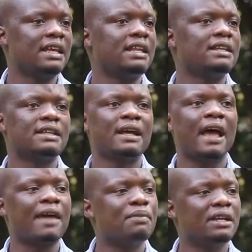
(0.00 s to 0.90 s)
And
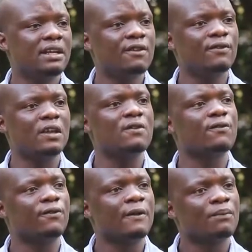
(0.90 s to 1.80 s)
I believe
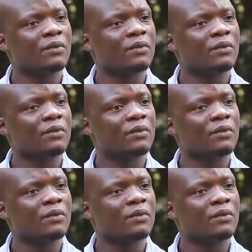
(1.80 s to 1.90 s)
if